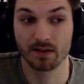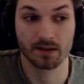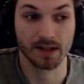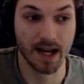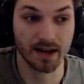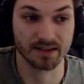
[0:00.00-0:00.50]

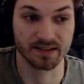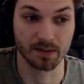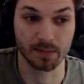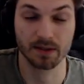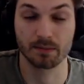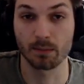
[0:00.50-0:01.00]
Chaos is a
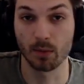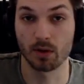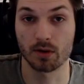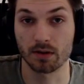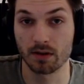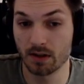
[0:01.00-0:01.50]
bit
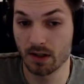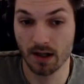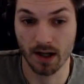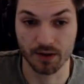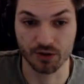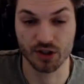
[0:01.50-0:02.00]
more
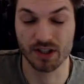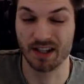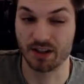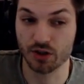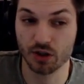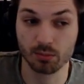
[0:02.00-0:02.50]
RNG
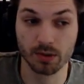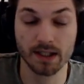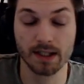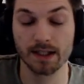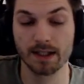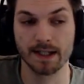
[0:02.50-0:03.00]
than it should
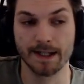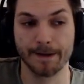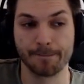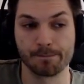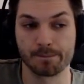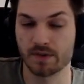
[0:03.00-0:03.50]
be,
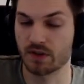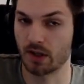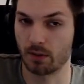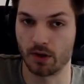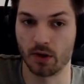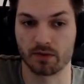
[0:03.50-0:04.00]

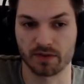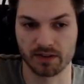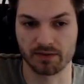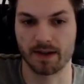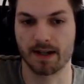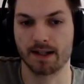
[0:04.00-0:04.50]
so a nerf
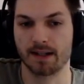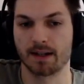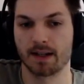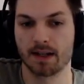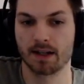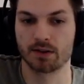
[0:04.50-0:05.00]
is
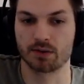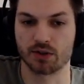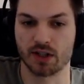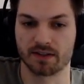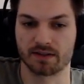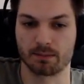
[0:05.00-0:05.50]
fine to
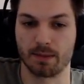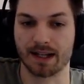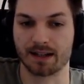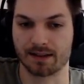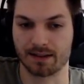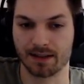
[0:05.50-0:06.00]
just
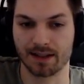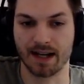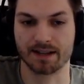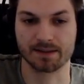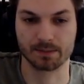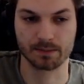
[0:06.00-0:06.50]
make it less